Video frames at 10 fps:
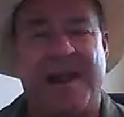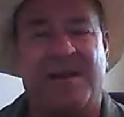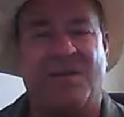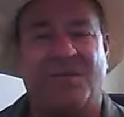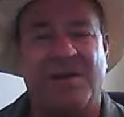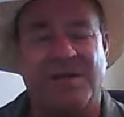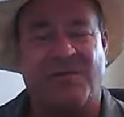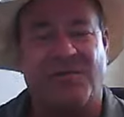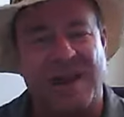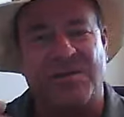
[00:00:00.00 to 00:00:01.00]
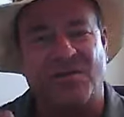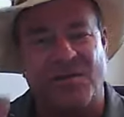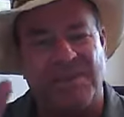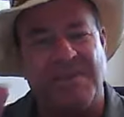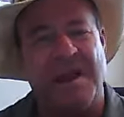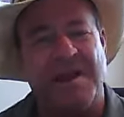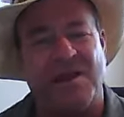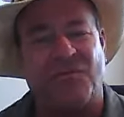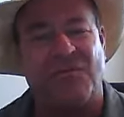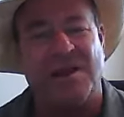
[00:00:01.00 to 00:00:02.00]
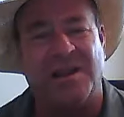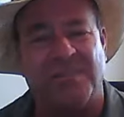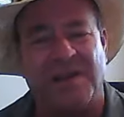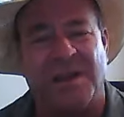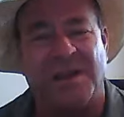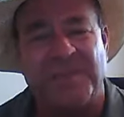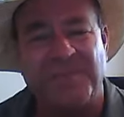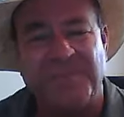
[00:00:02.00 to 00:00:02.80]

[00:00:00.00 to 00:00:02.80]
like to treat, I'd like to trim down that tree a little bit.